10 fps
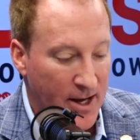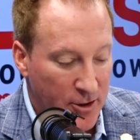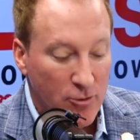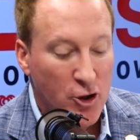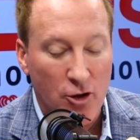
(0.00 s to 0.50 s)

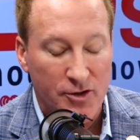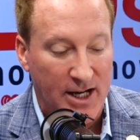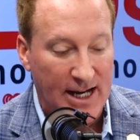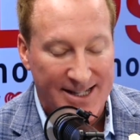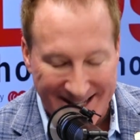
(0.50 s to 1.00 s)
New
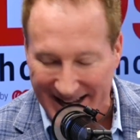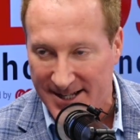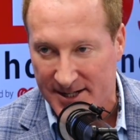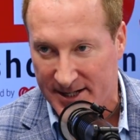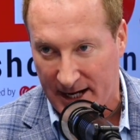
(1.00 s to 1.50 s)
Jersey is the
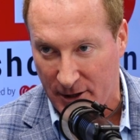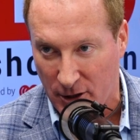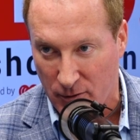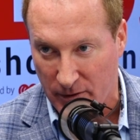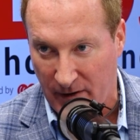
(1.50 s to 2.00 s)
densest state in the
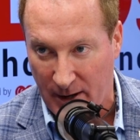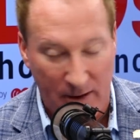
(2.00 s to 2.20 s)
union, right?